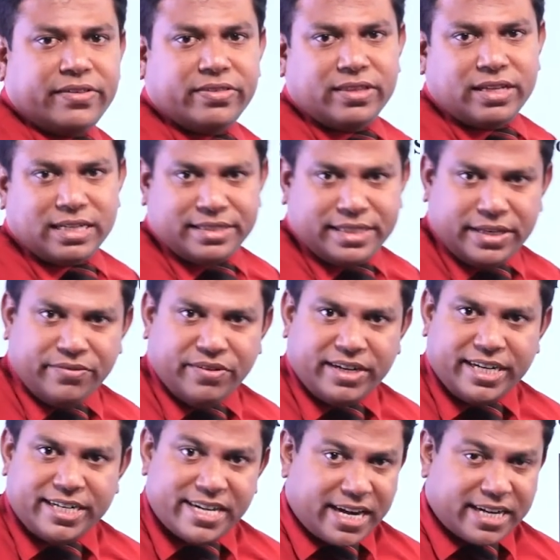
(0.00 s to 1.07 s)
The receiver,
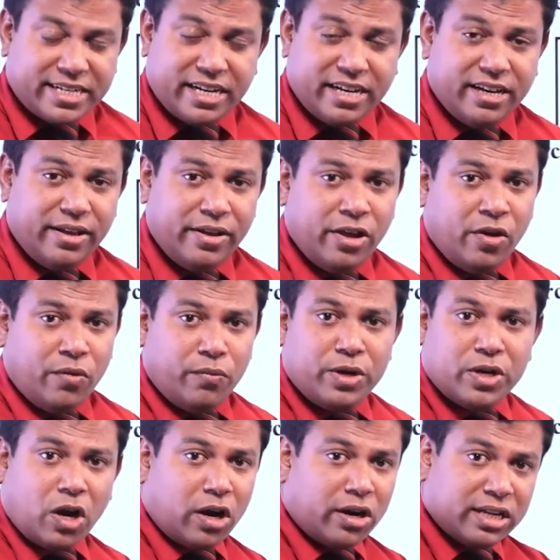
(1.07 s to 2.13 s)
detector will
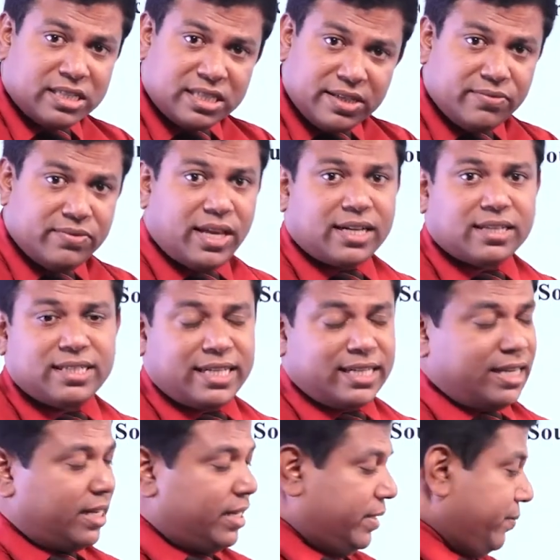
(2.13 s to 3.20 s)
not receive that
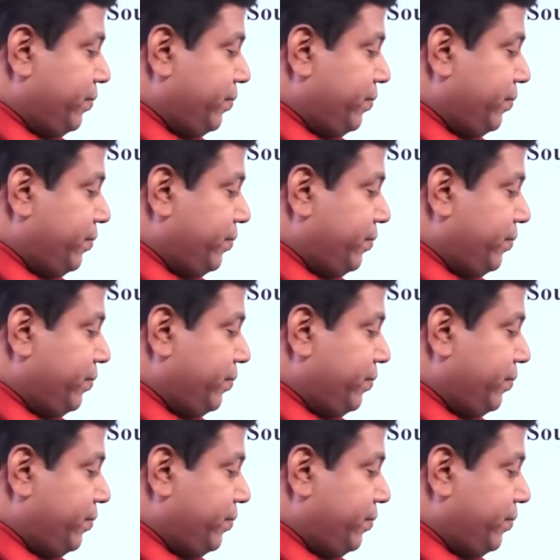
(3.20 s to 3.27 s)
signal,